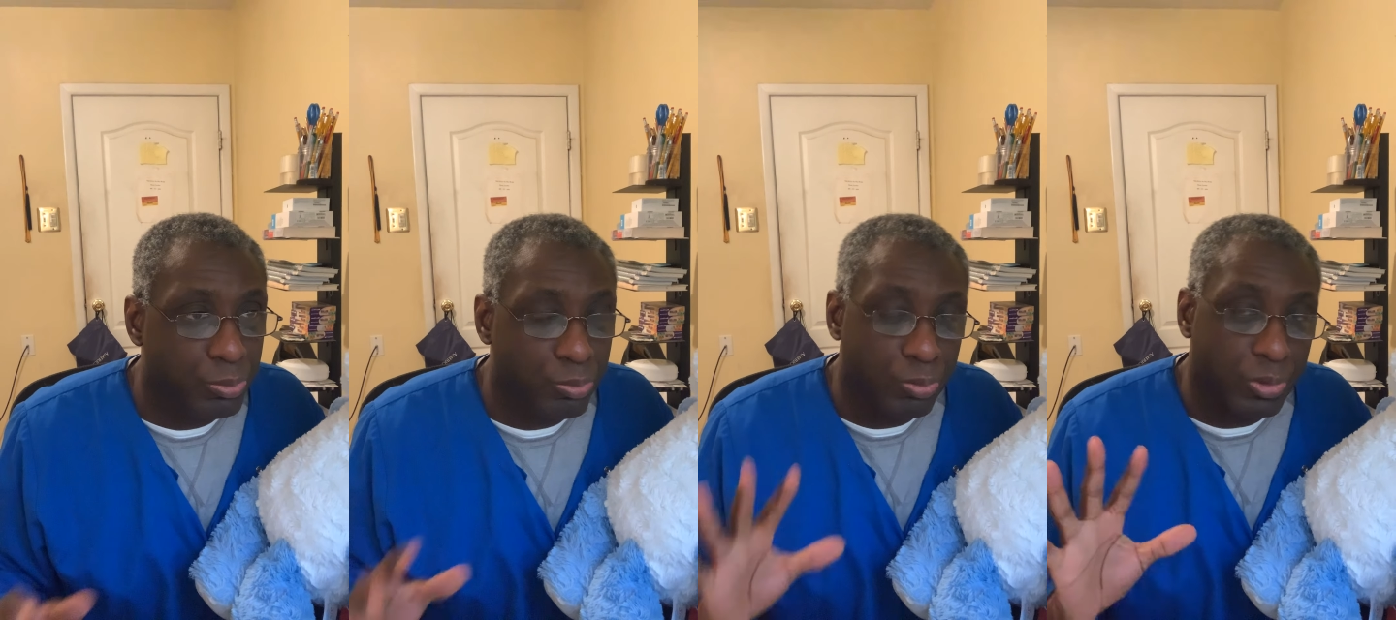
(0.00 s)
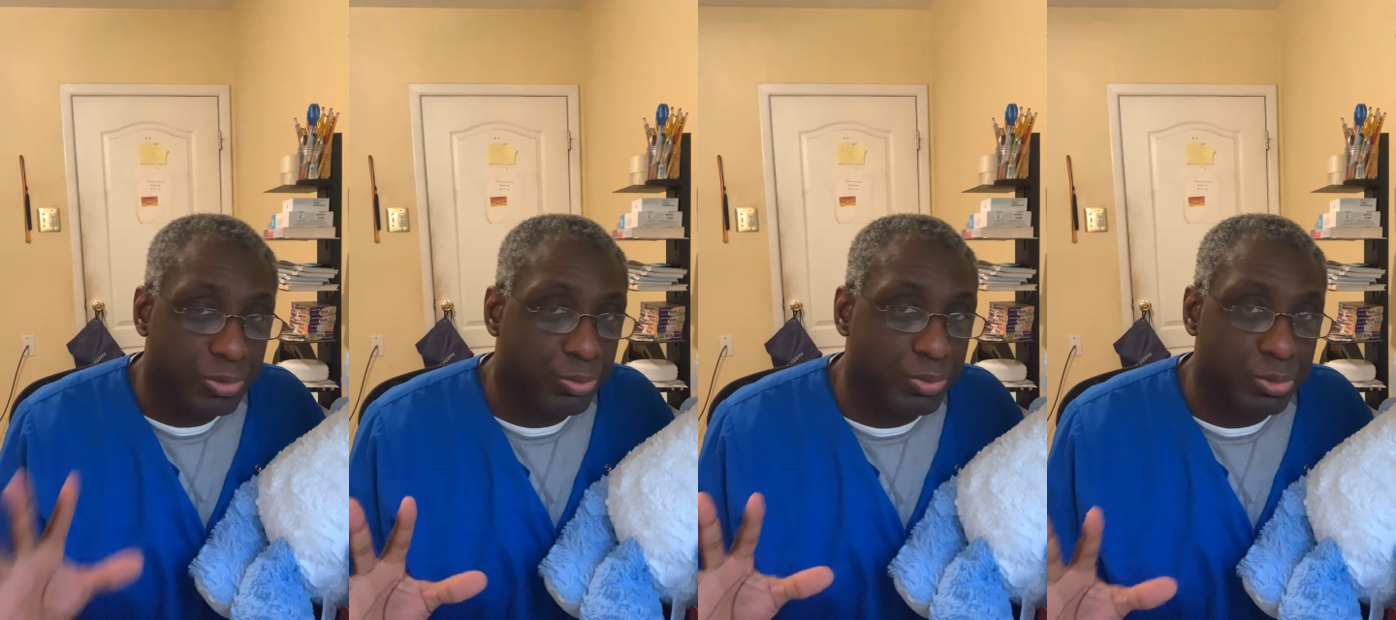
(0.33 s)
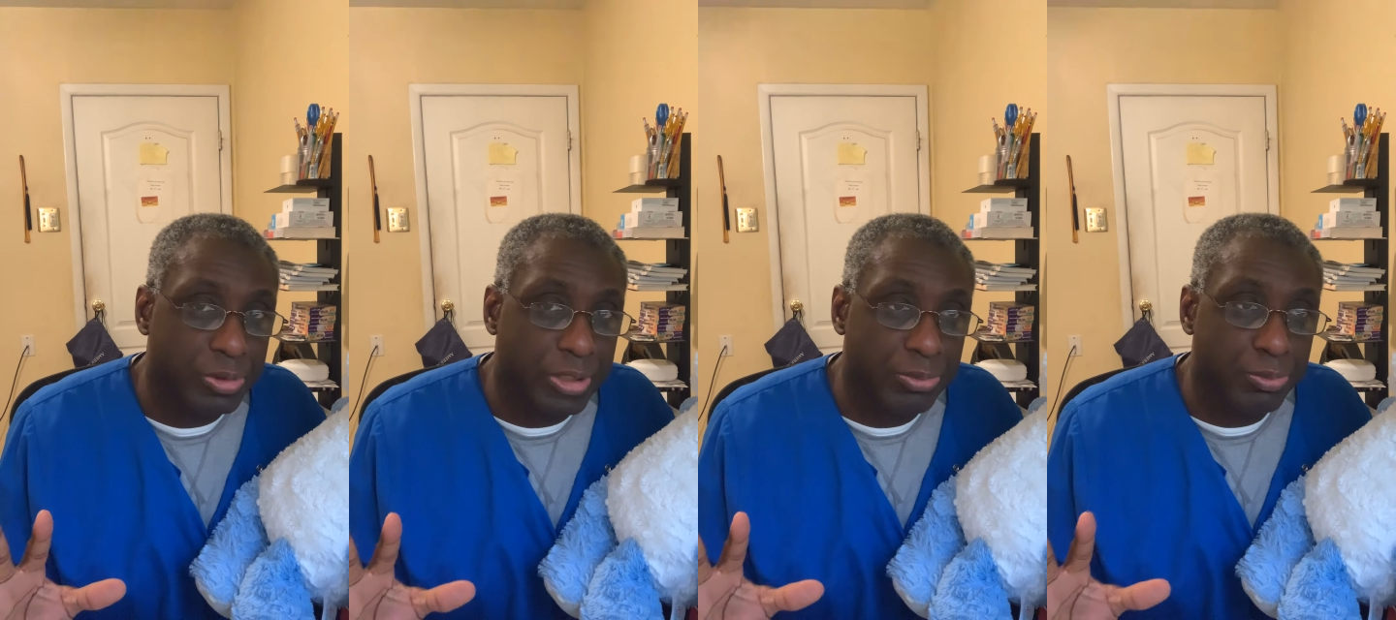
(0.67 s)
Once we
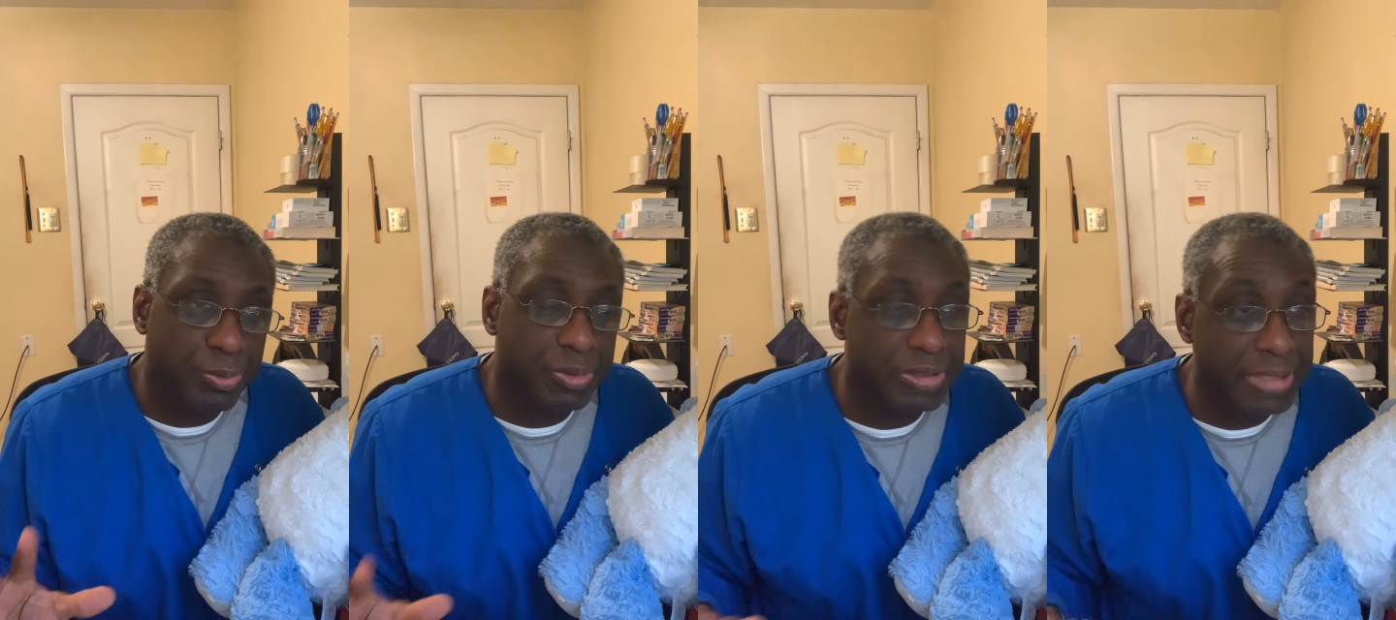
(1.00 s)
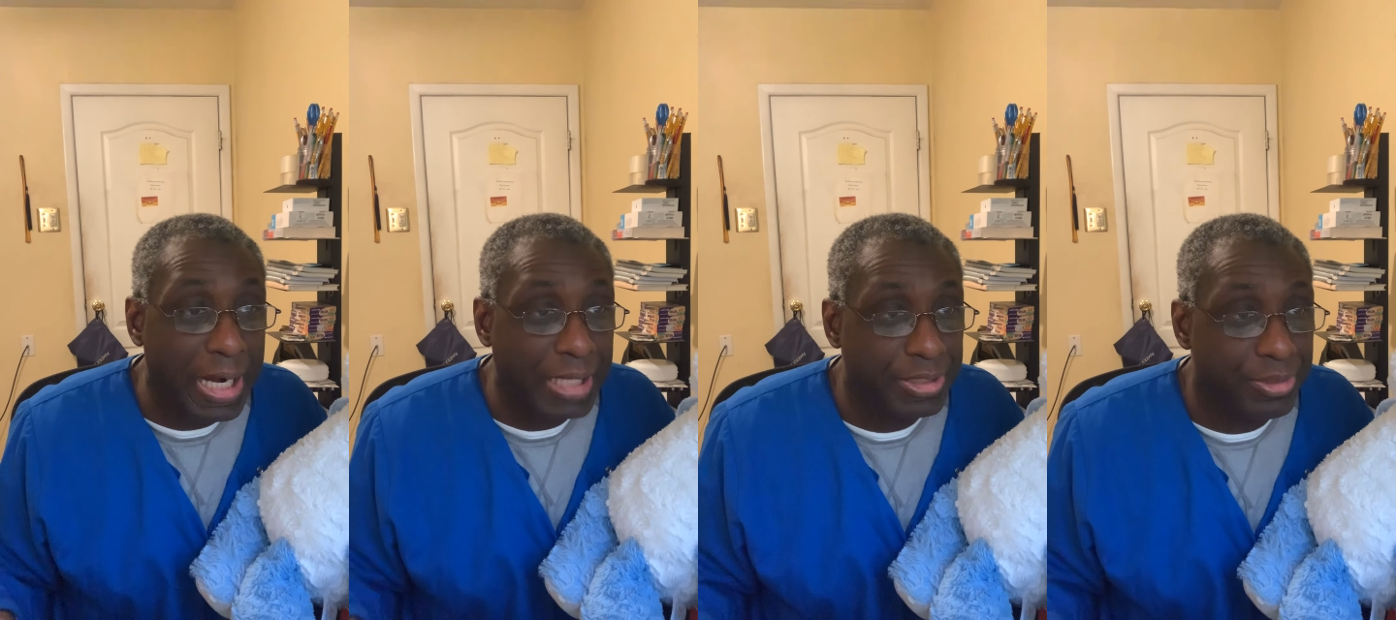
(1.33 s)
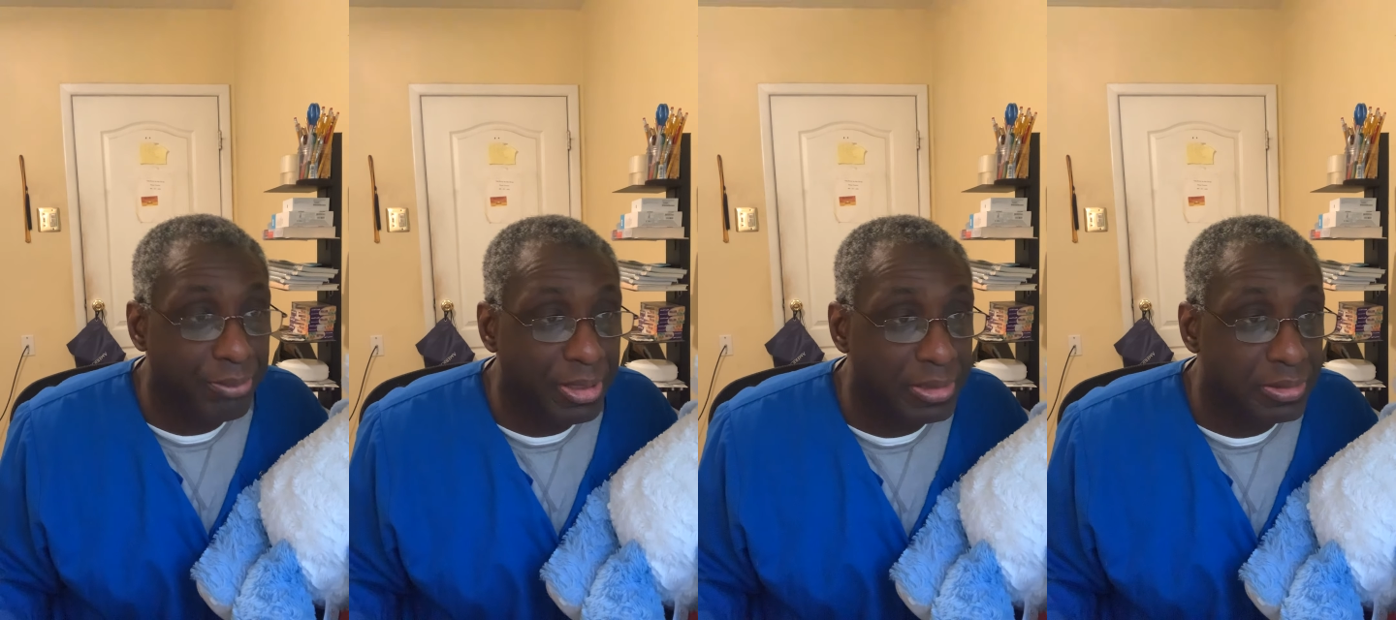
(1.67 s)
would
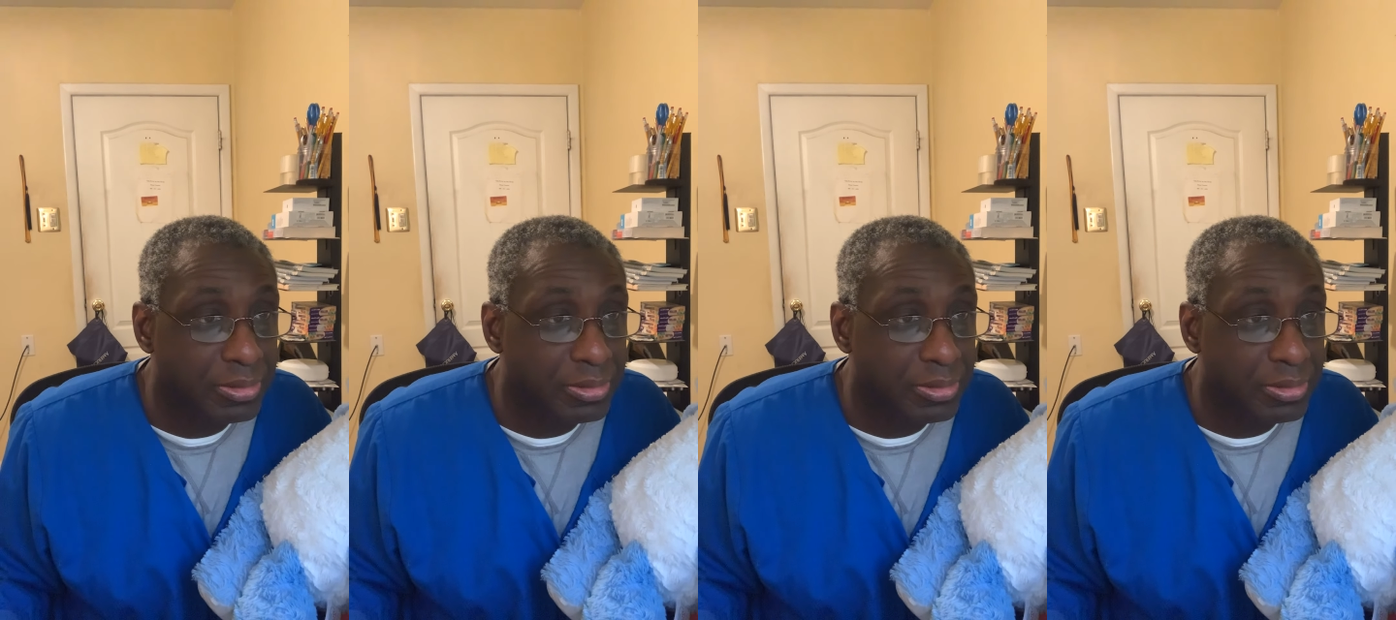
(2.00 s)
document.